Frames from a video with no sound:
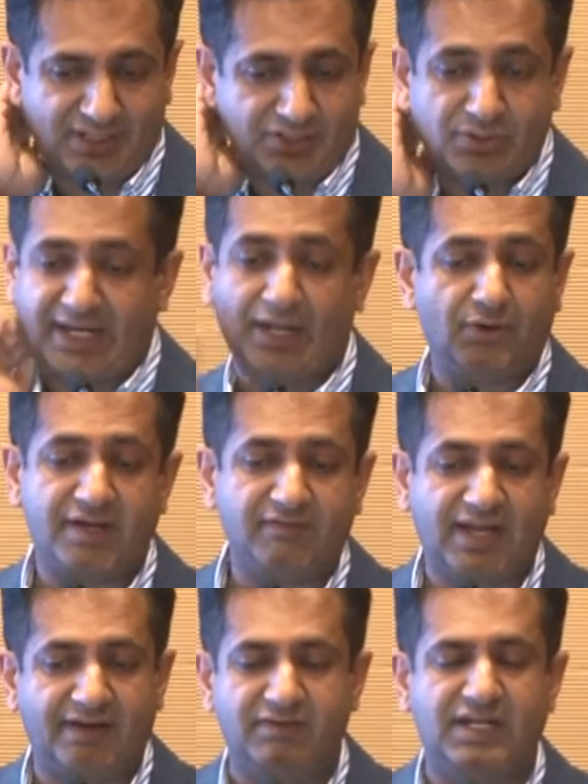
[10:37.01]
You cannot
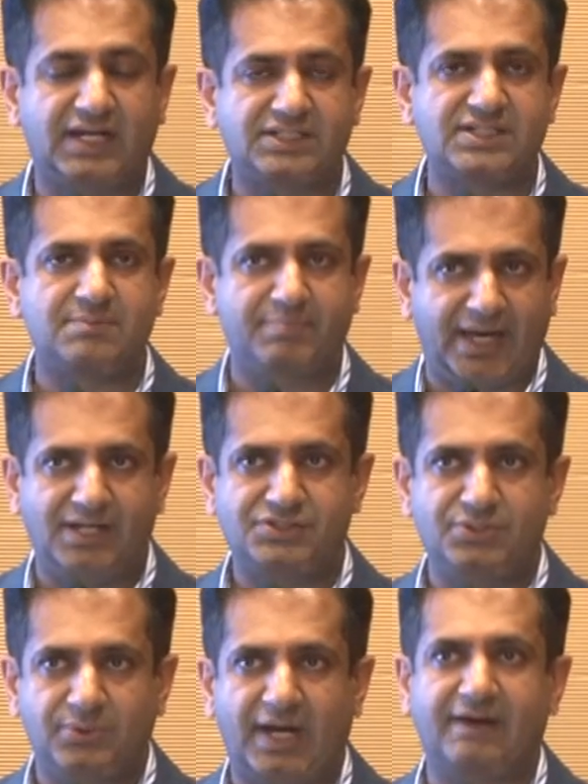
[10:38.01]
even have a nicotine
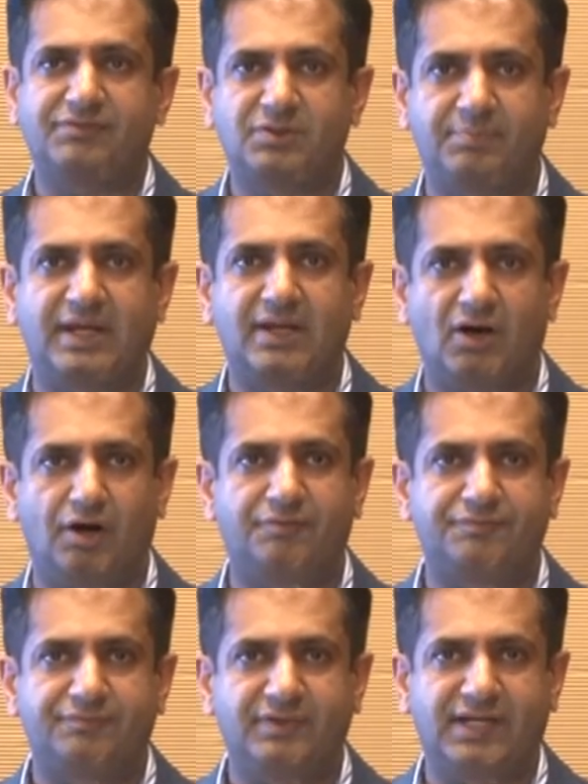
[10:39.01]
patch. You have to be
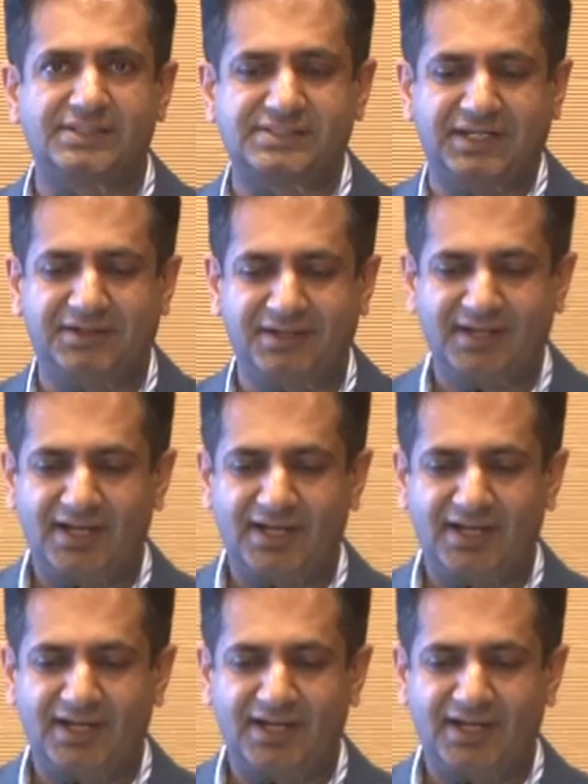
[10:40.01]
off nicotine.